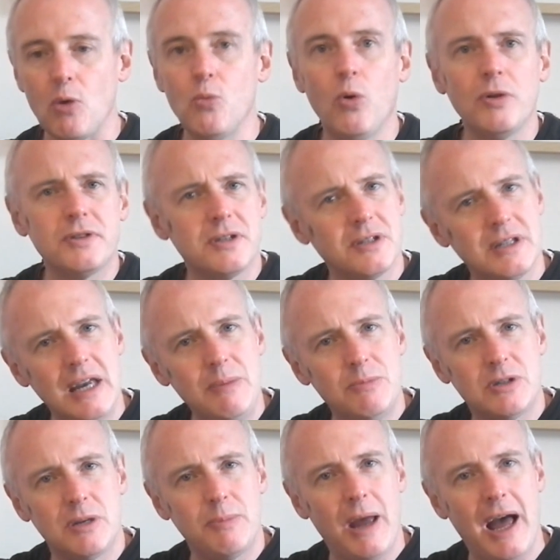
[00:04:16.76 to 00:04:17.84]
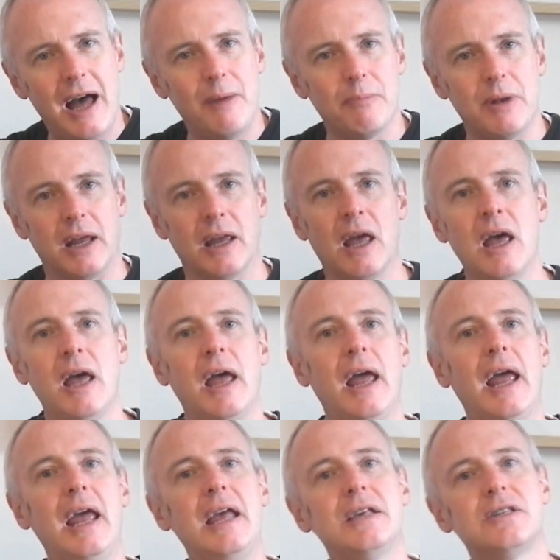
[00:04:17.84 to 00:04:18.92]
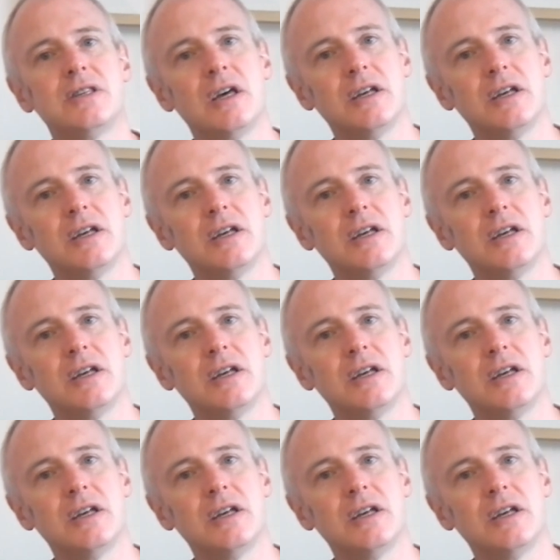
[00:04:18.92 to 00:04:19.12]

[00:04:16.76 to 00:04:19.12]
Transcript: what seems to be happening is